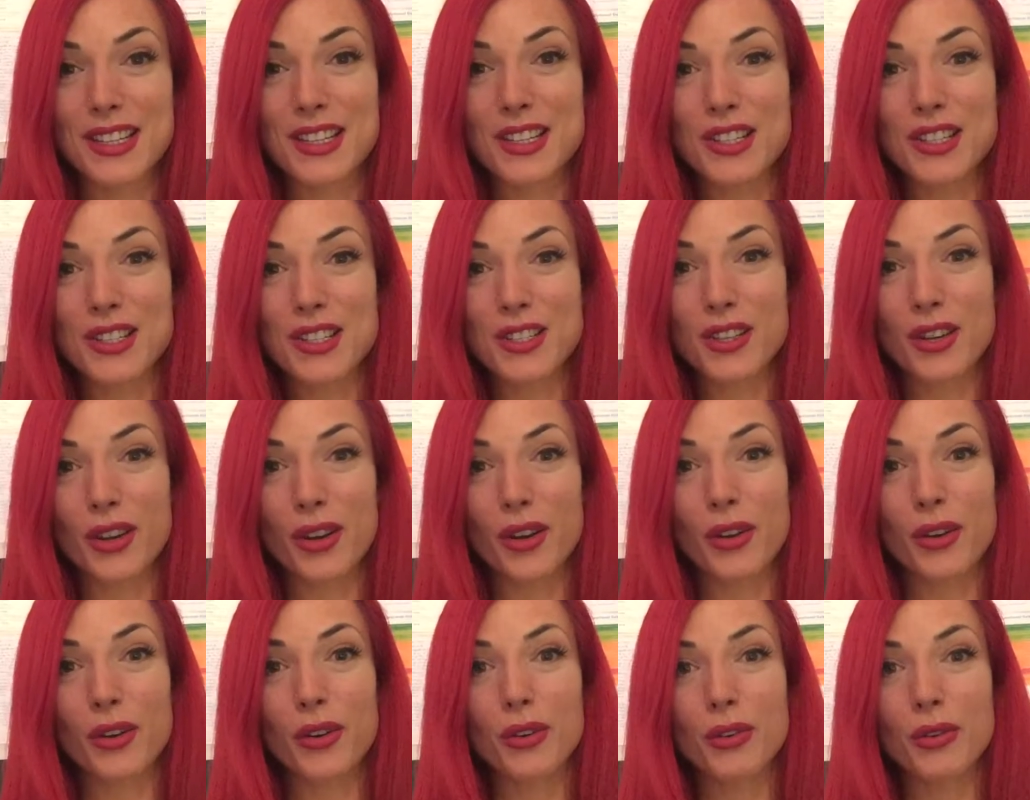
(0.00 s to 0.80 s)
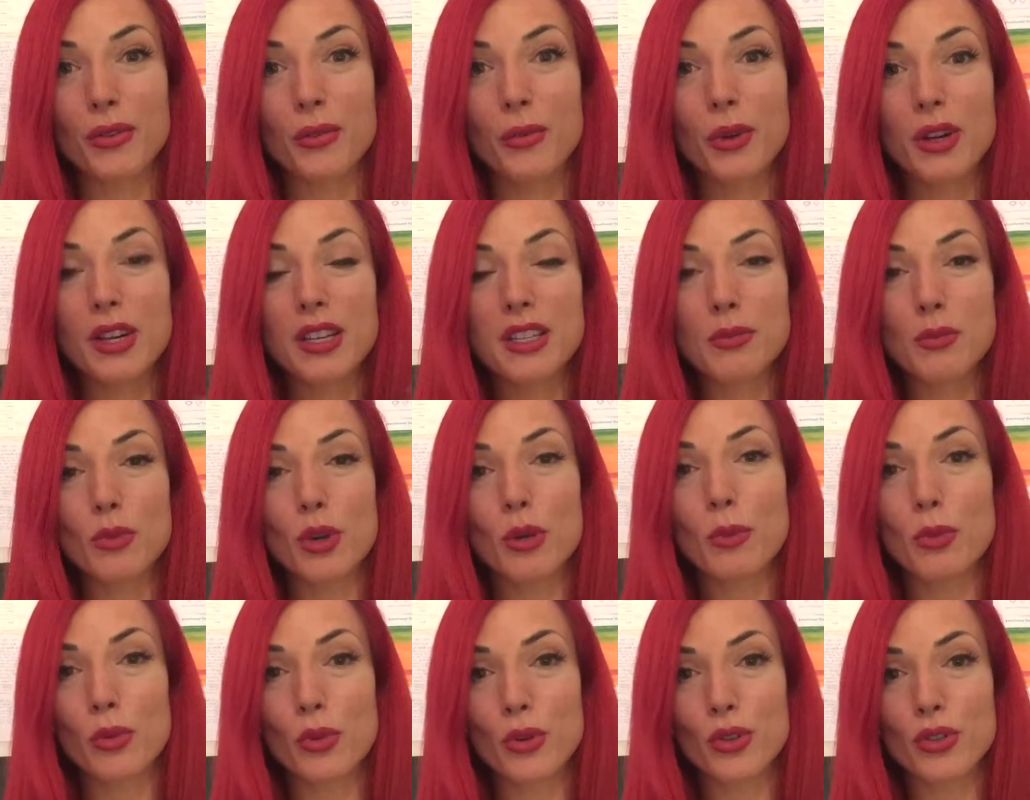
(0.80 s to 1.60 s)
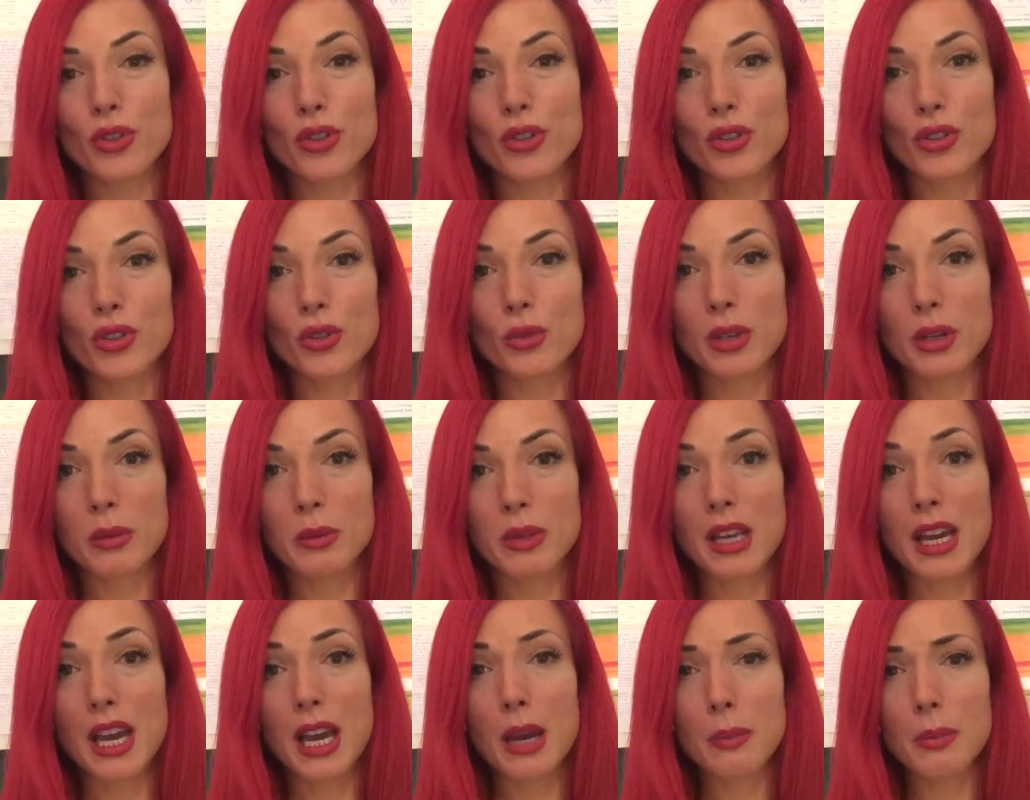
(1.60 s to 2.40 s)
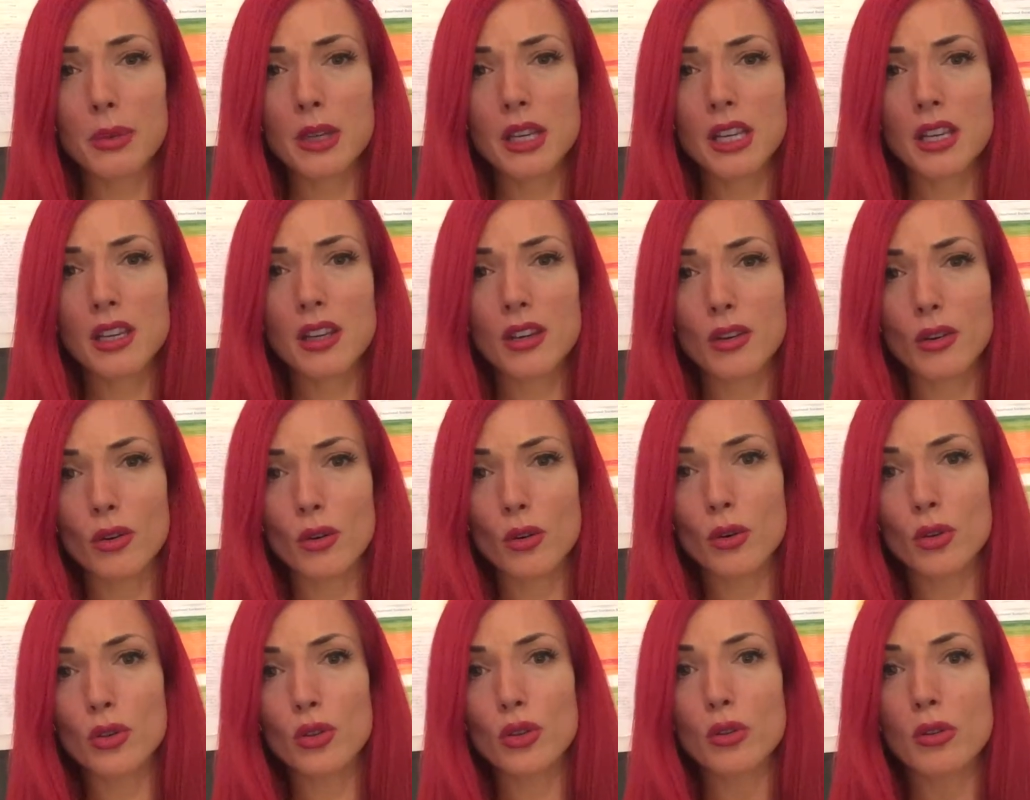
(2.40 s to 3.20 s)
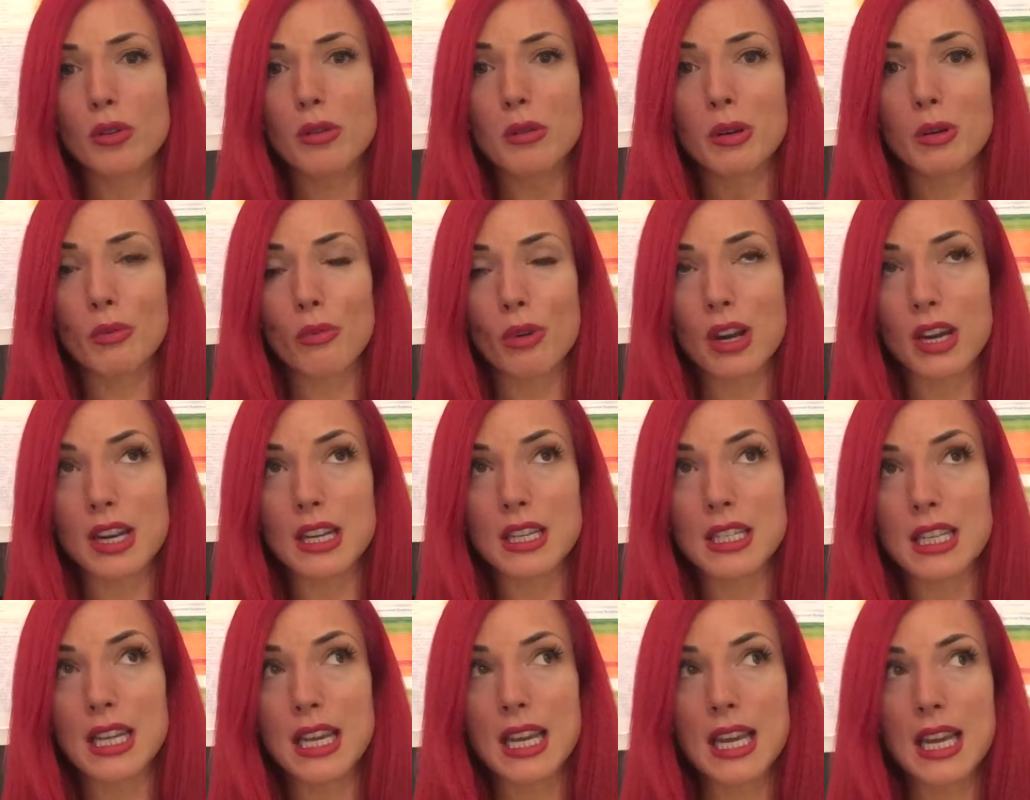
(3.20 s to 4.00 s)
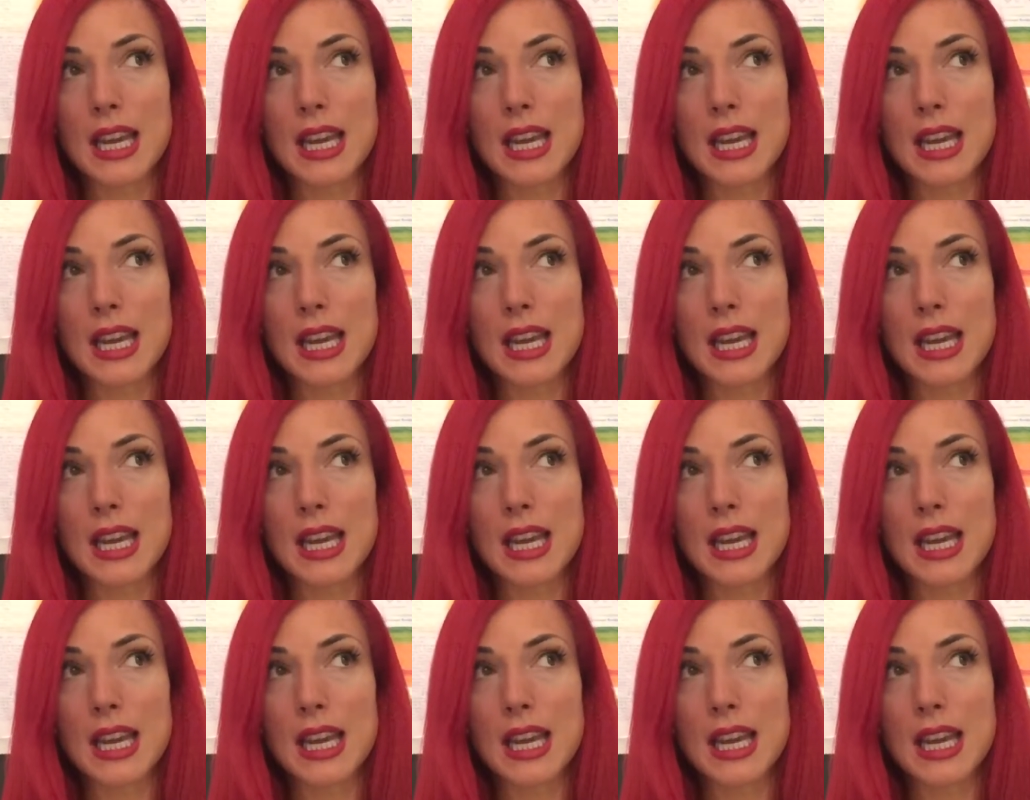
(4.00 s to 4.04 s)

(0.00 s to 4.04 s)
So what is more important to you? Do you want to be happy or do you want to be right?